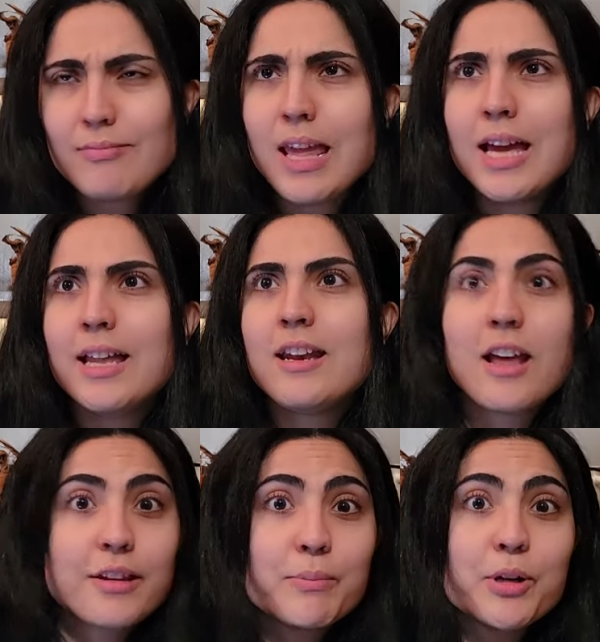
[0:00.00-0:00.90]

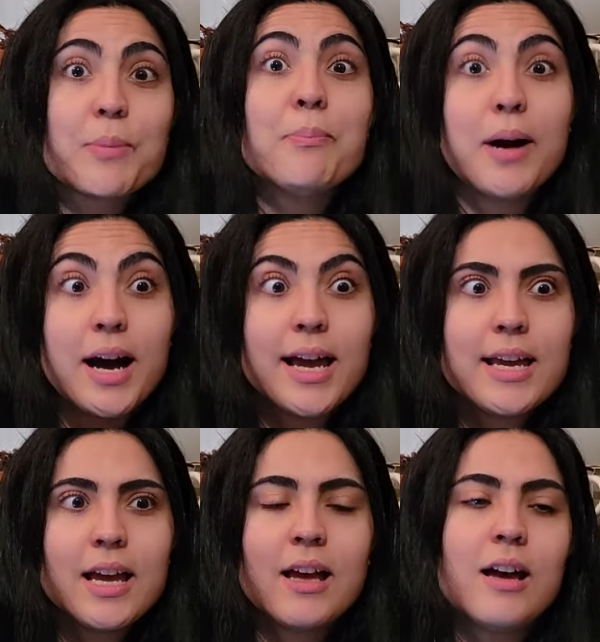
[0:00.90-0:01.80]
another book
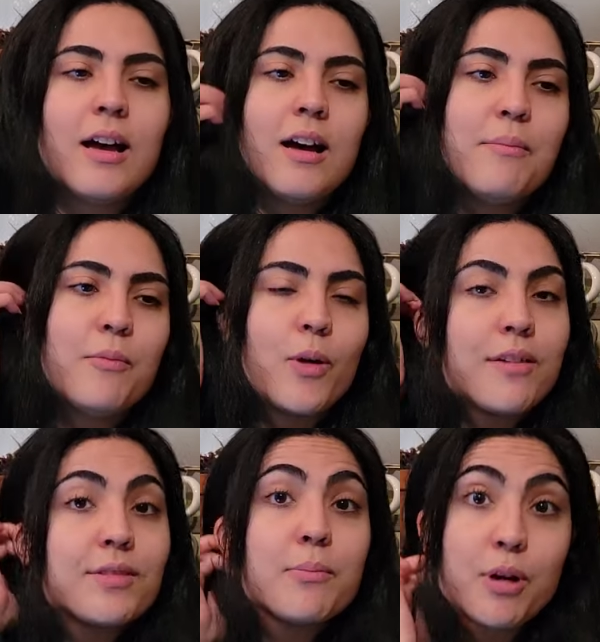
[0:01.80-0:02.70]
by one
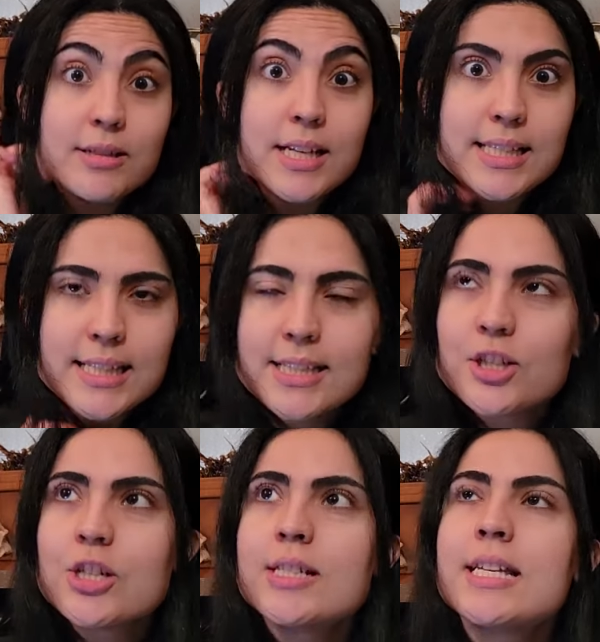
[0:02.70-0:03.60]
of the Bronte
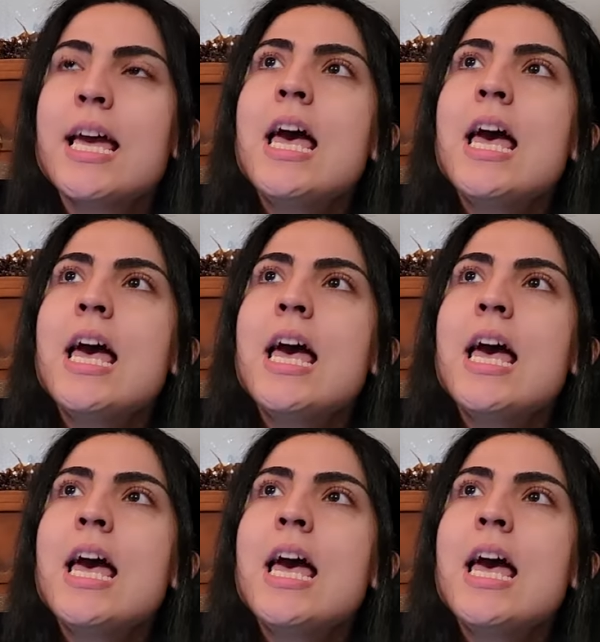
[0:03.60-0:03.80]
sisters.